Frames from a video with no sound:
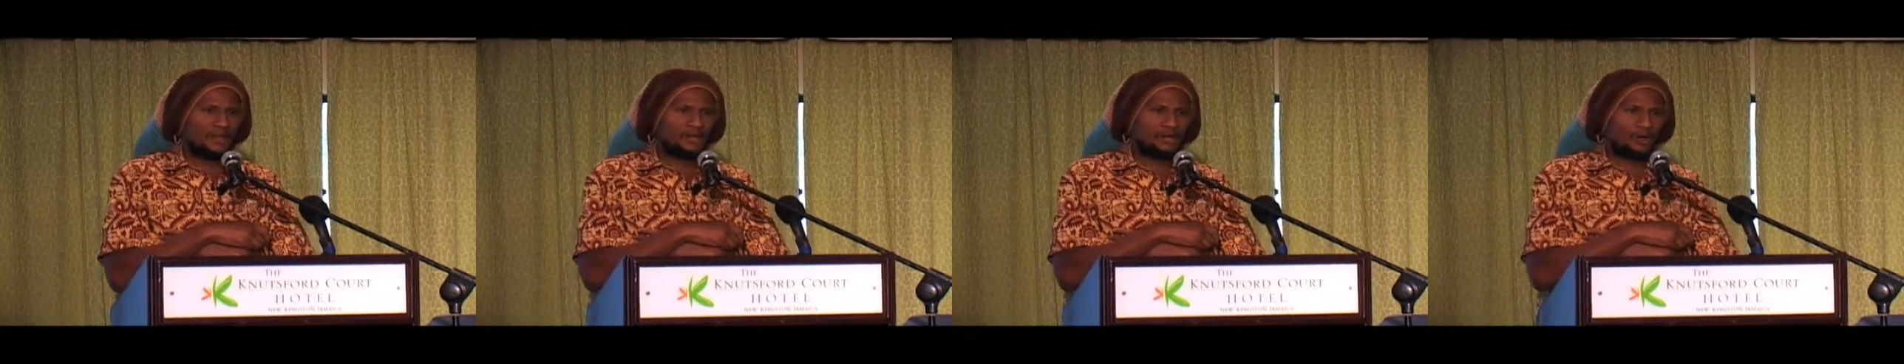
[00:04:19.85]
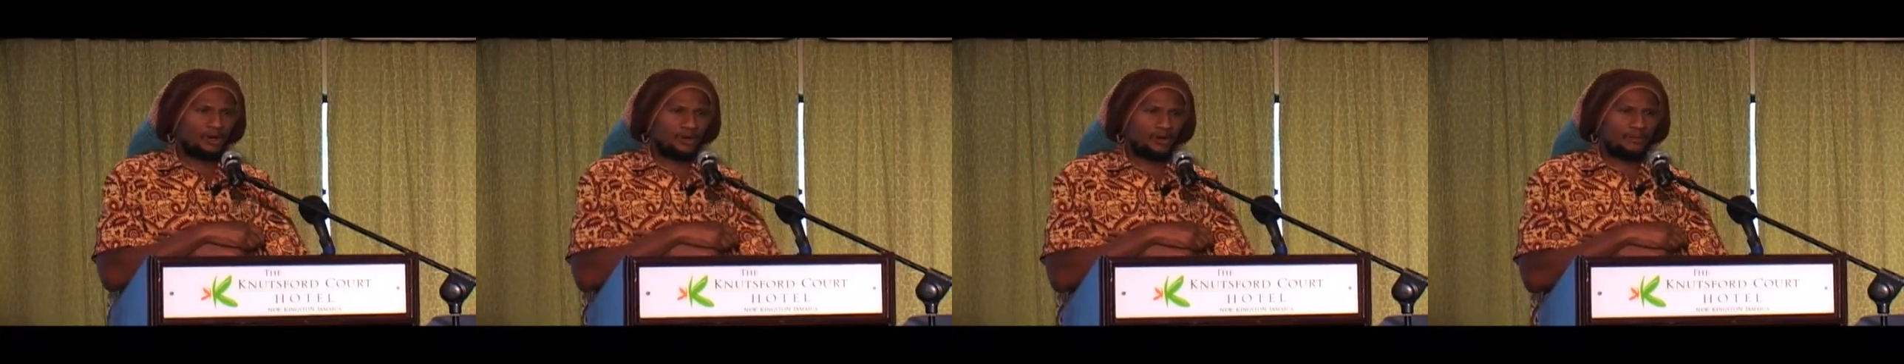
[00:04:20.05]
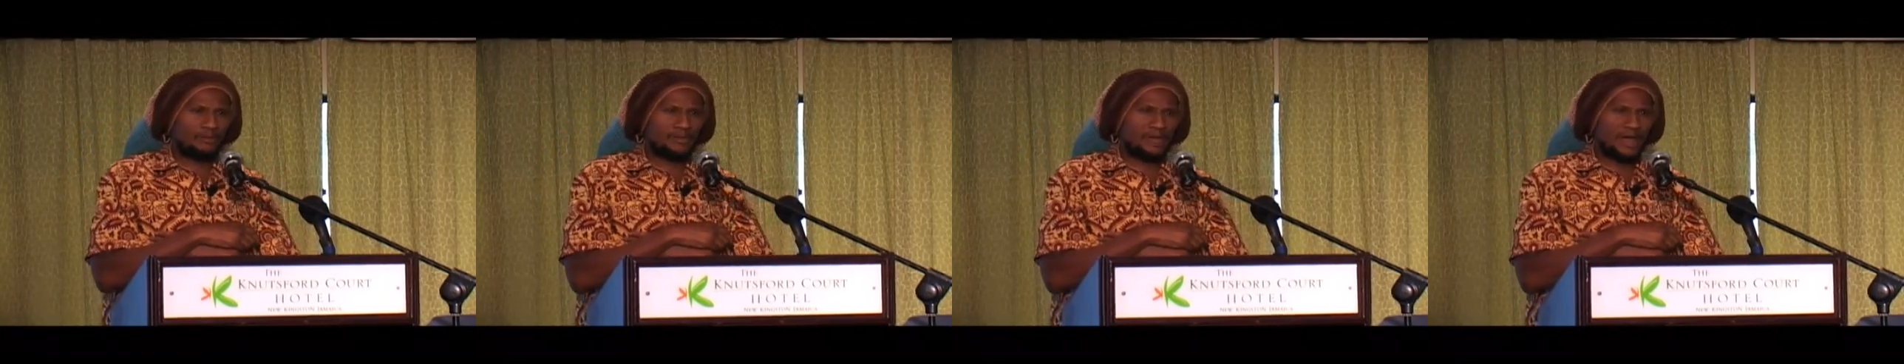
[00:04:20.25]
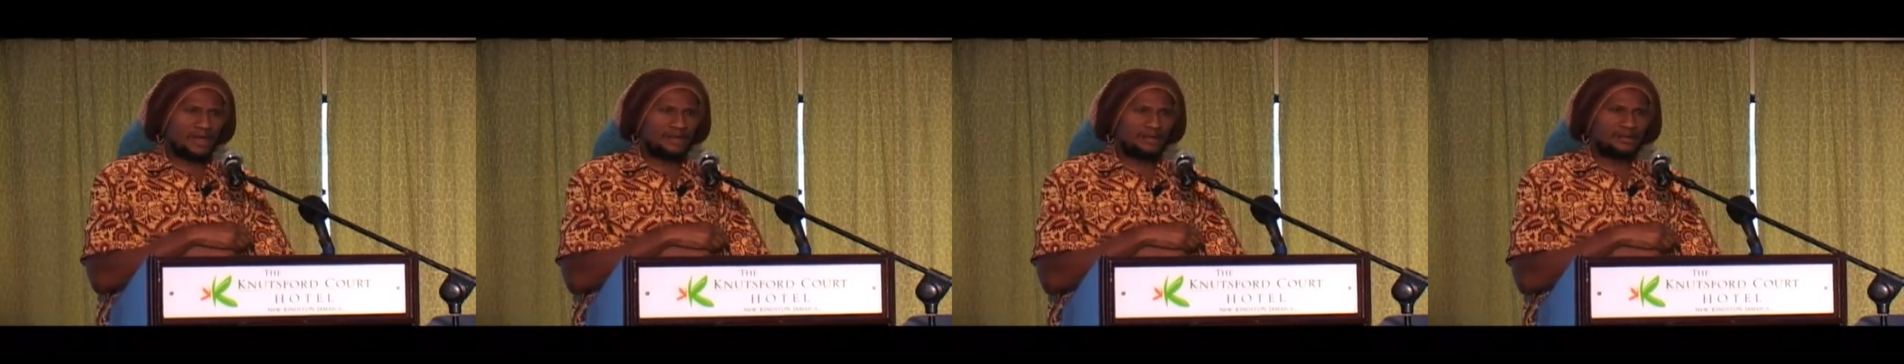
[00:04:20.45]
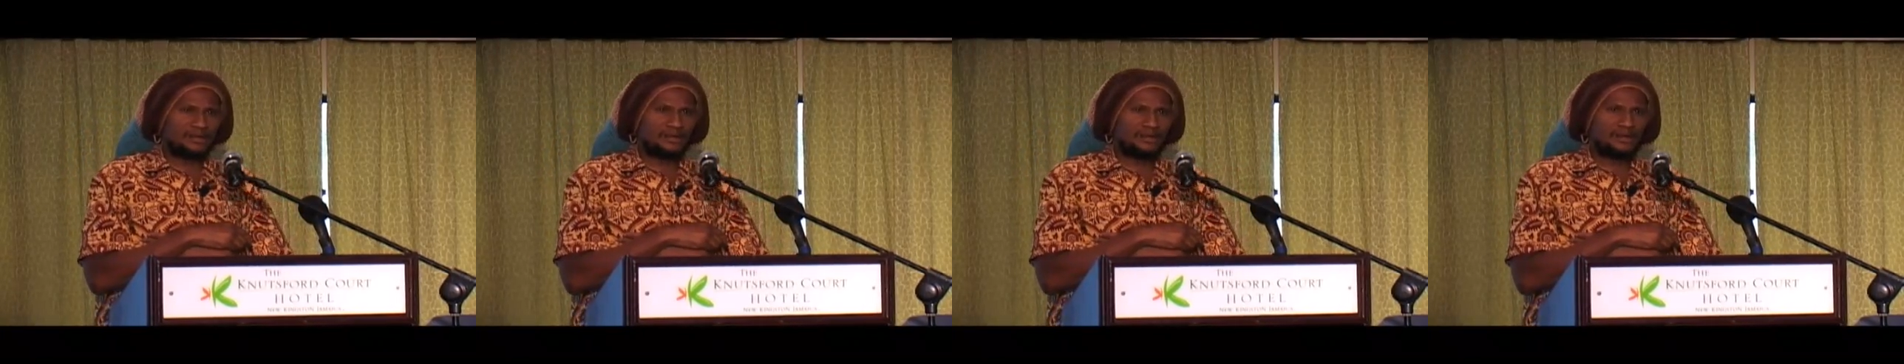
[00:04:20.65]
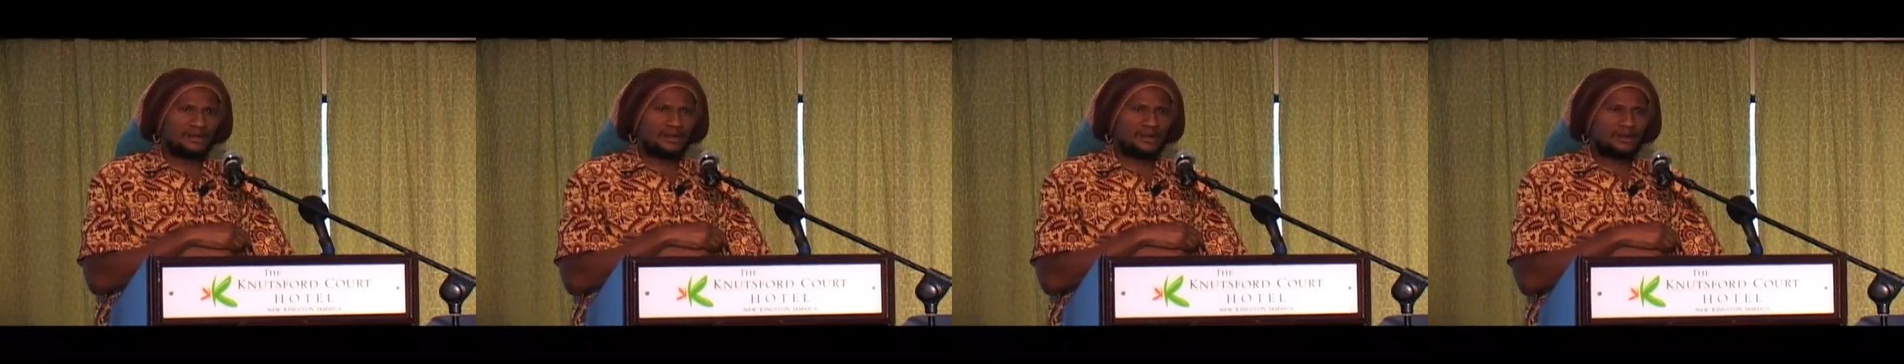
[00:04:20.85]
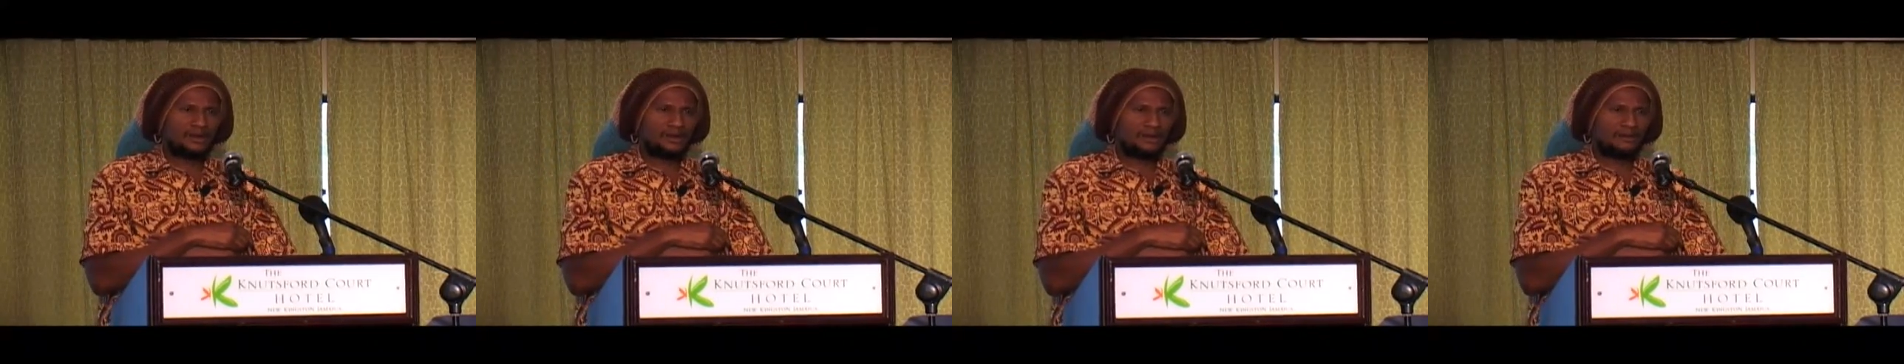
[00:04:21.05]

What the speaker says: and the Colombian